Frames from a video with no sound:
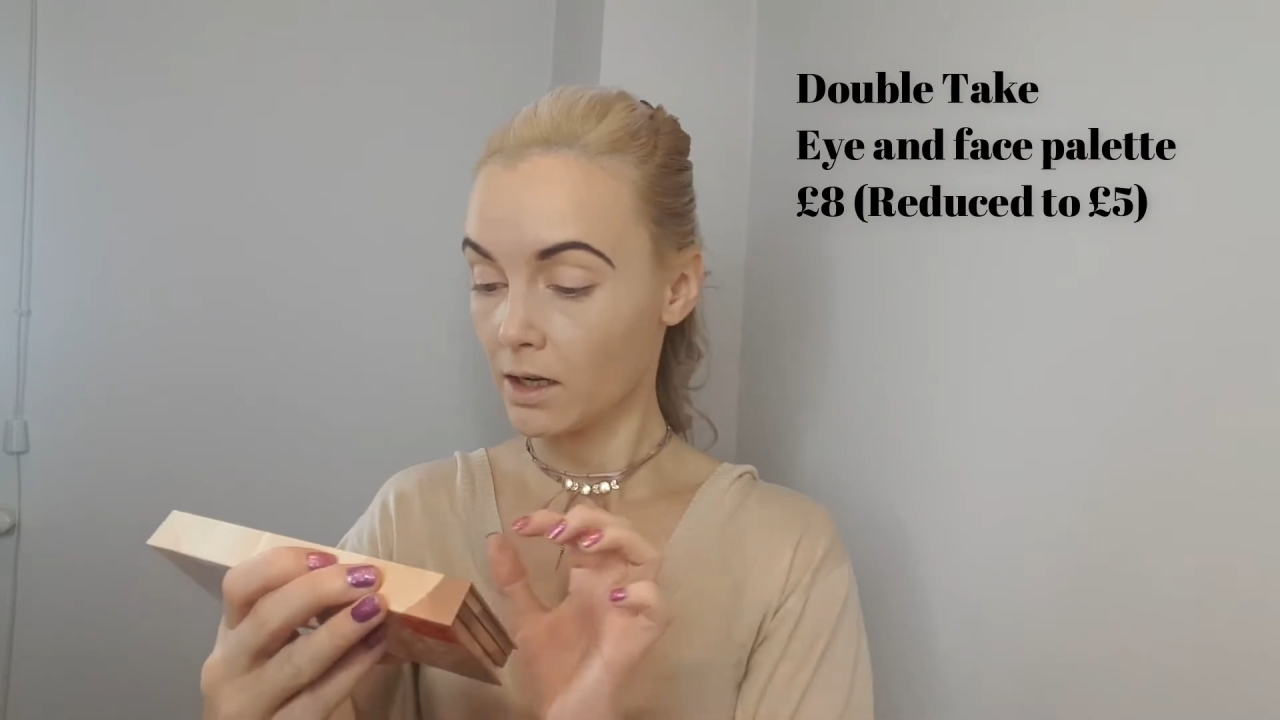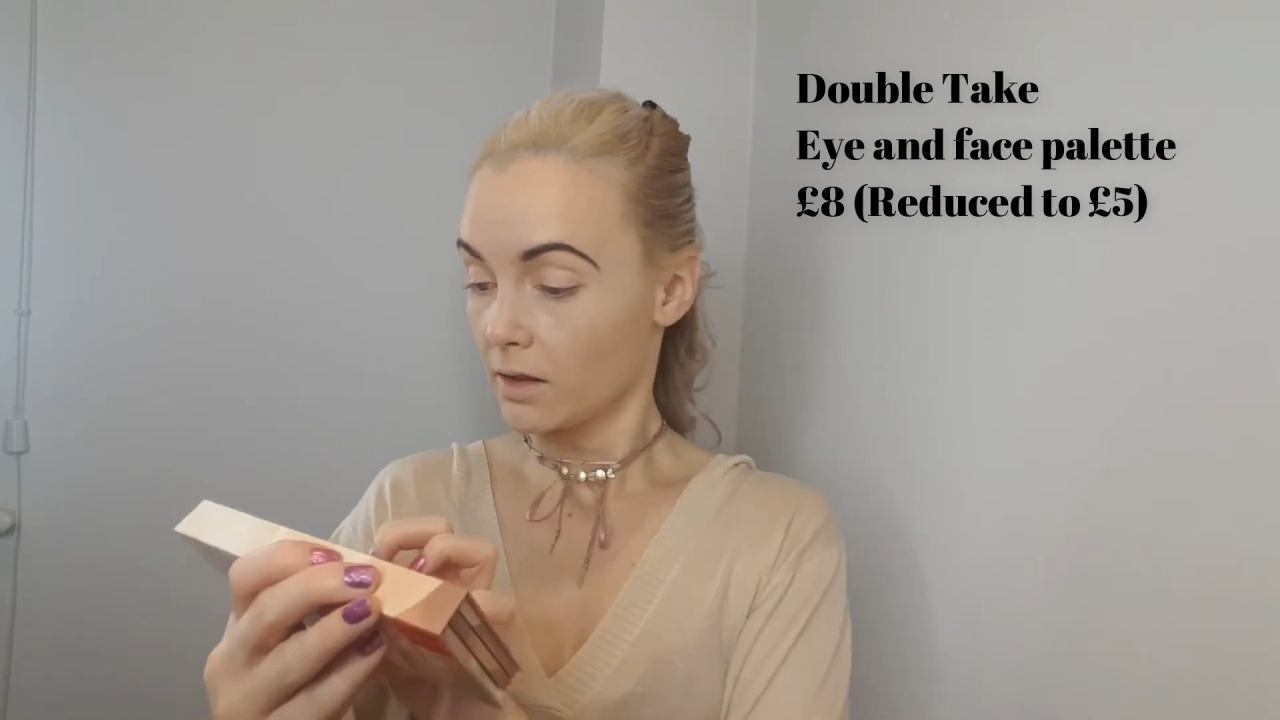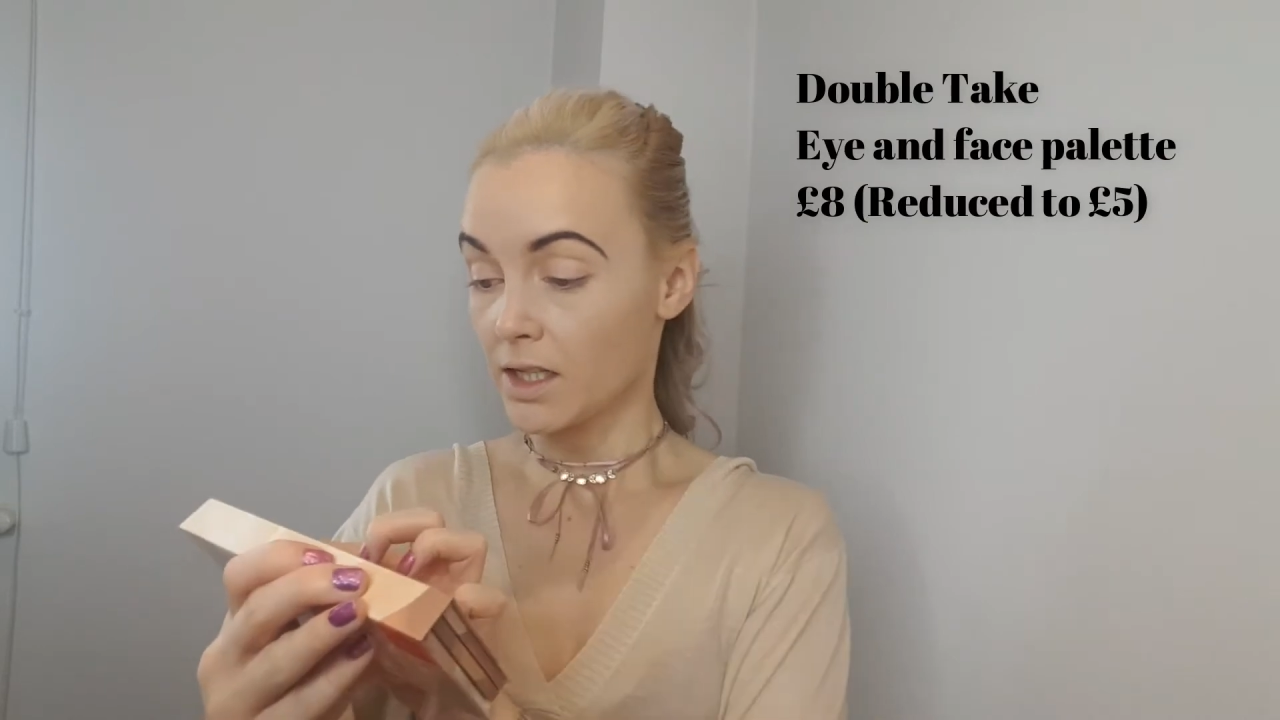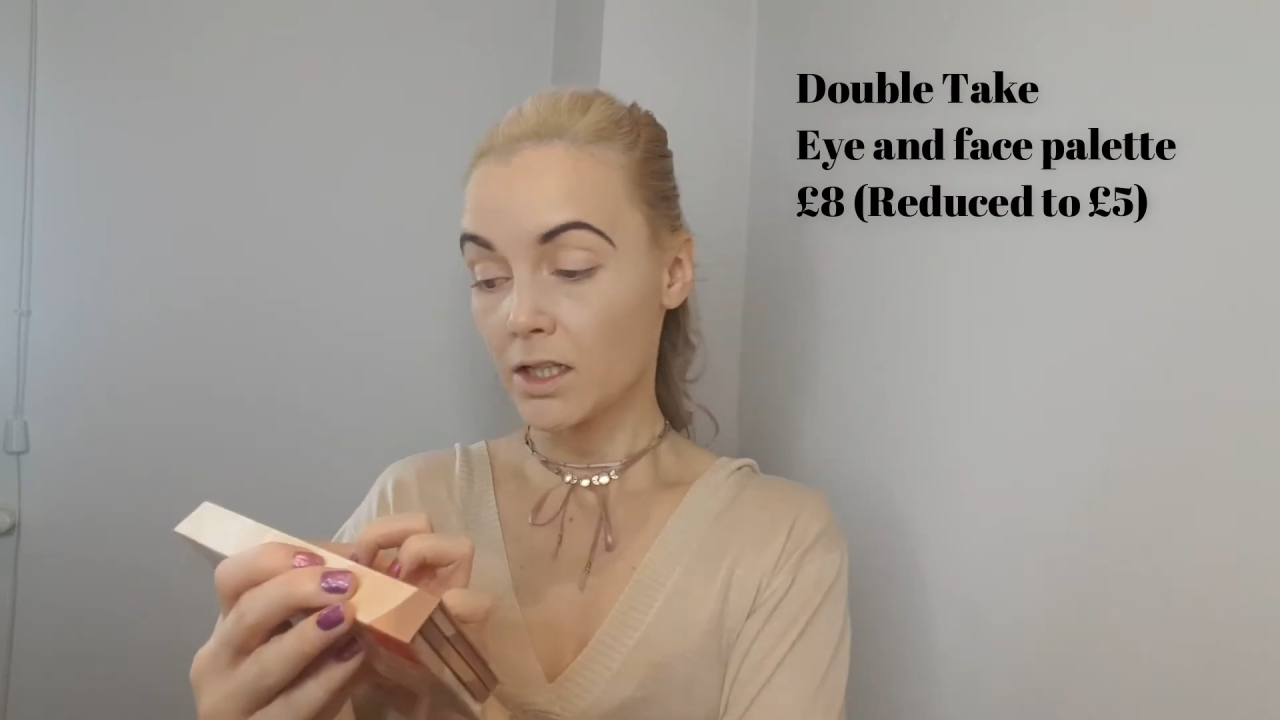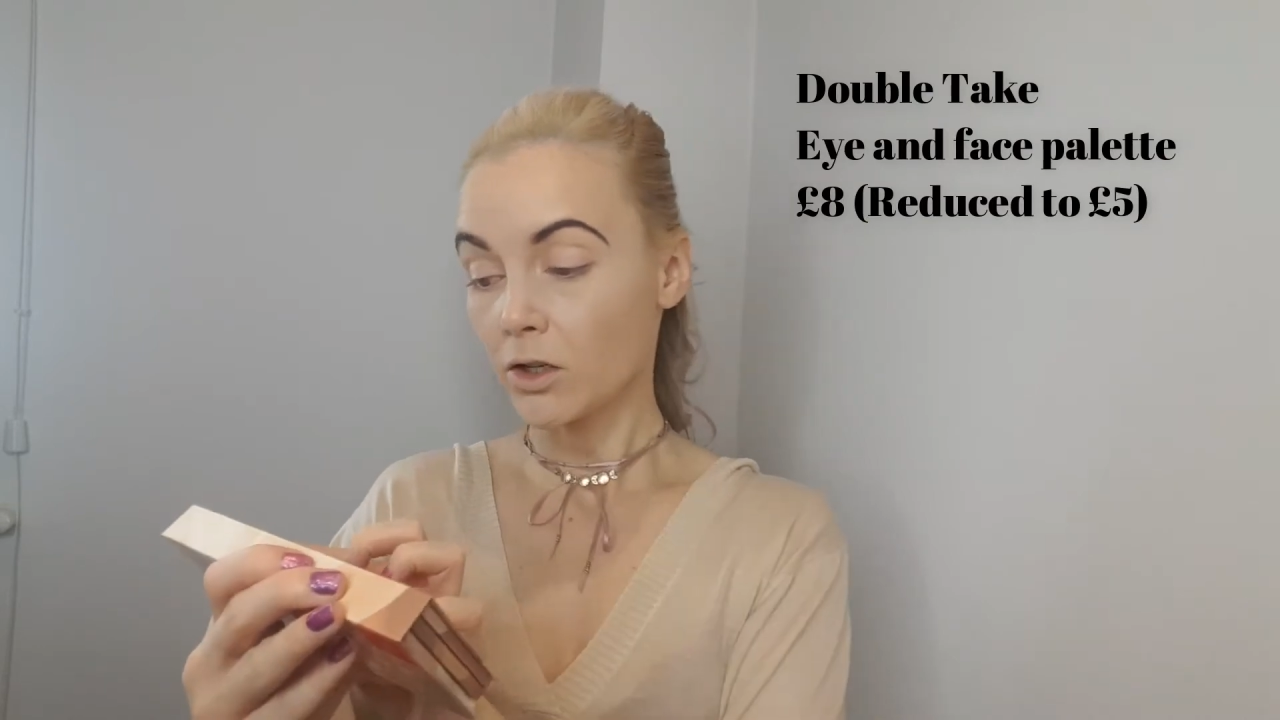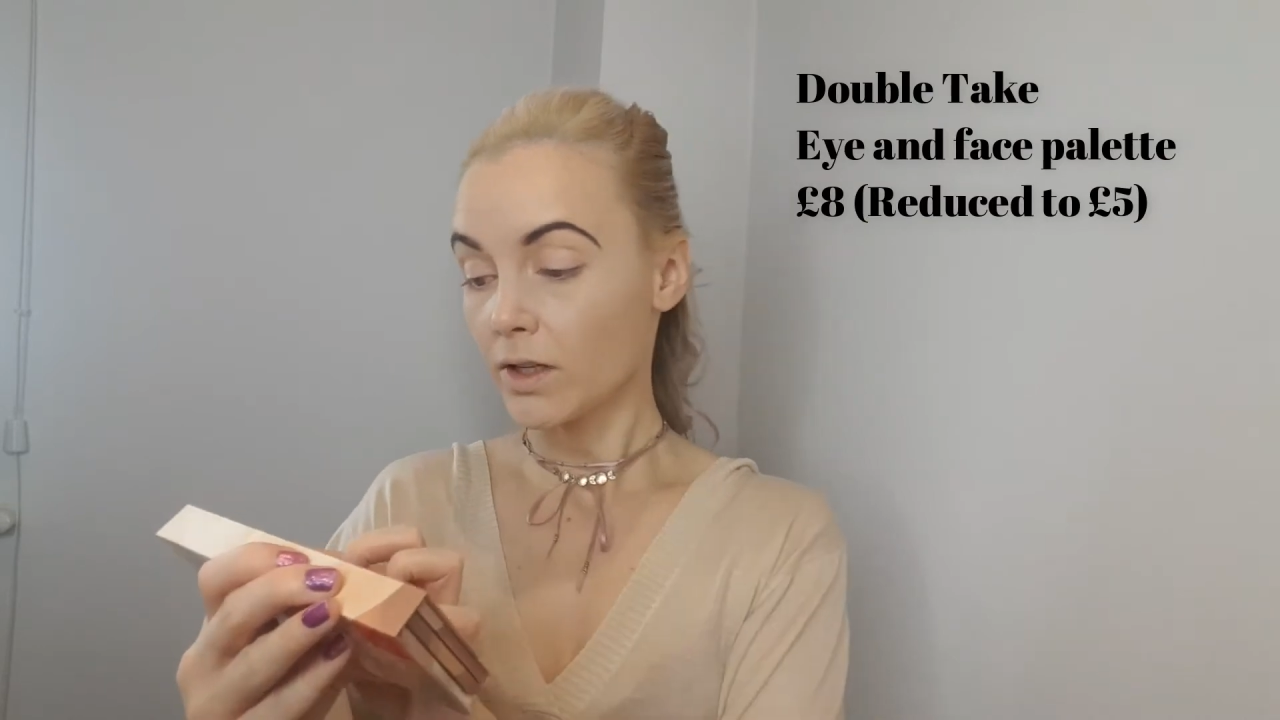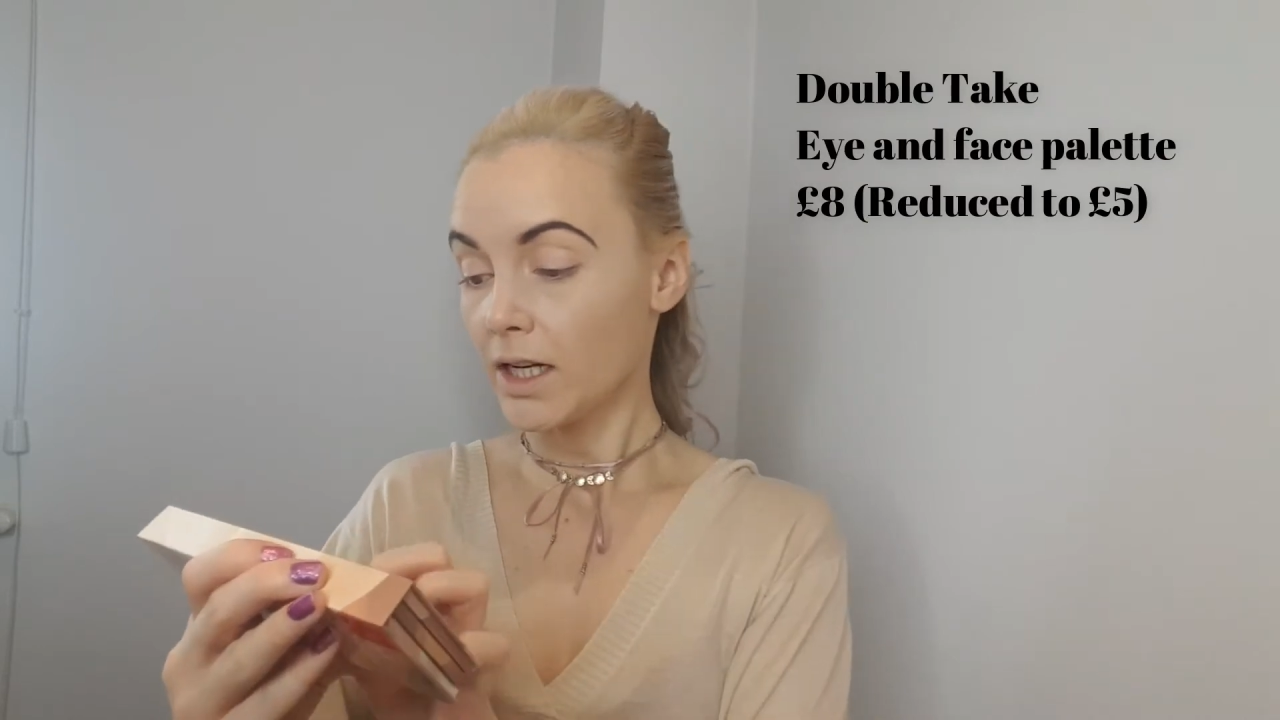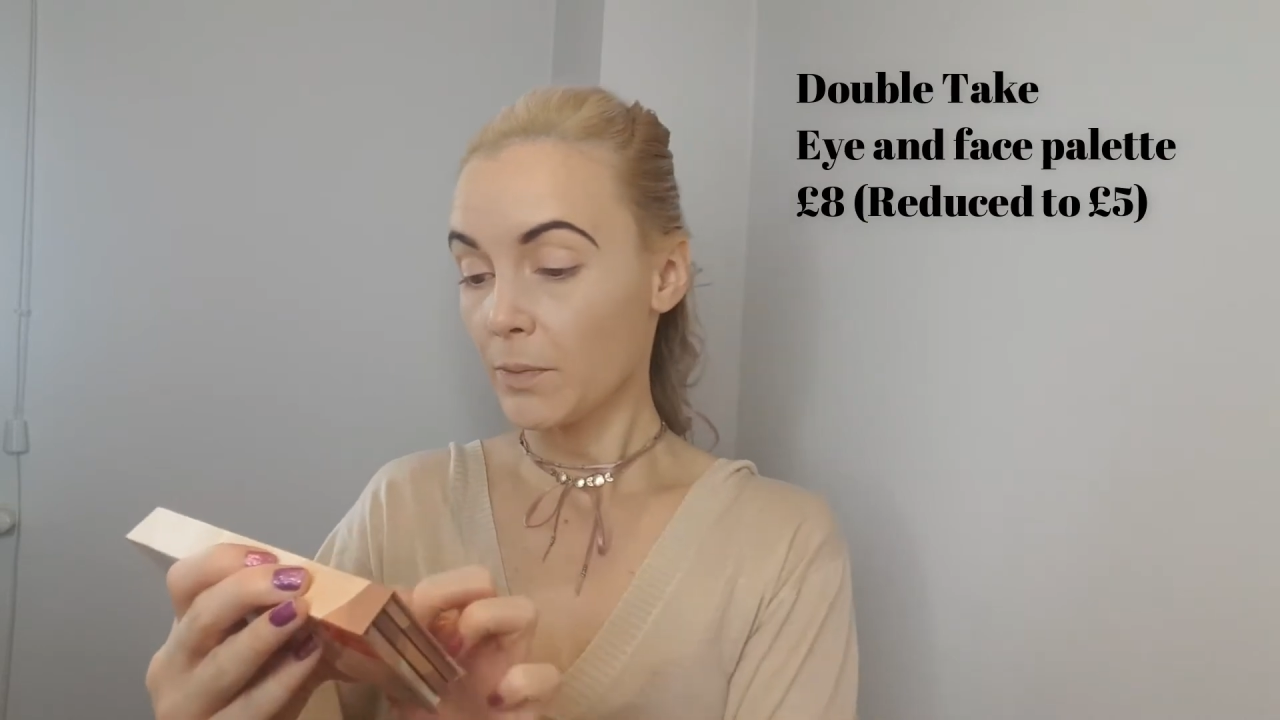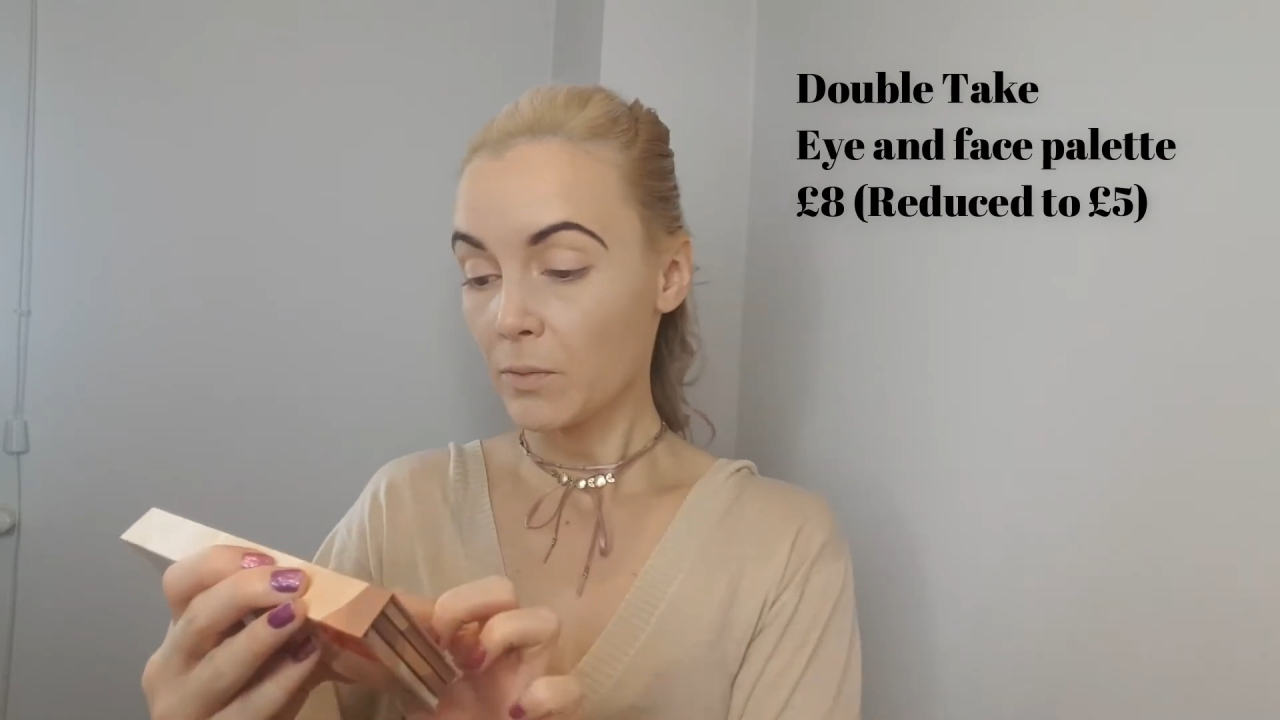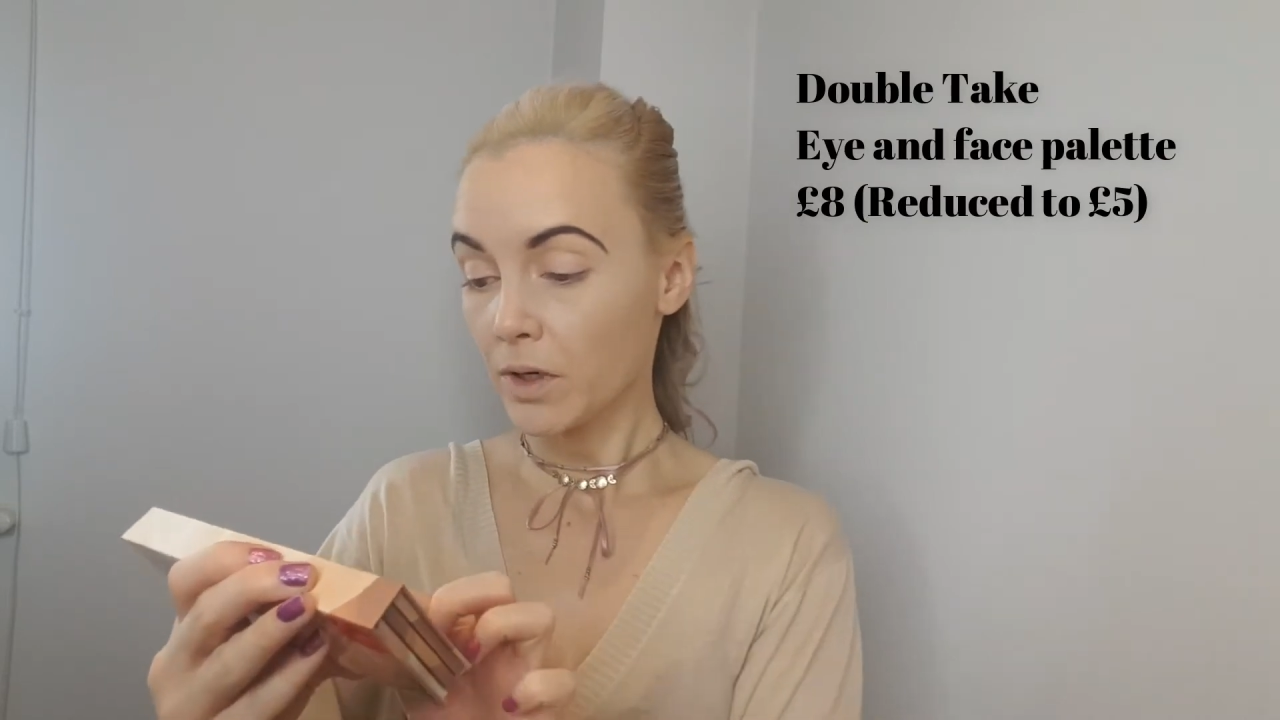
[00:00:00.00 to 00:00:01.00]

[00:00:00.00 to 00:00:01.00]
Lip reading: This has got the Leaping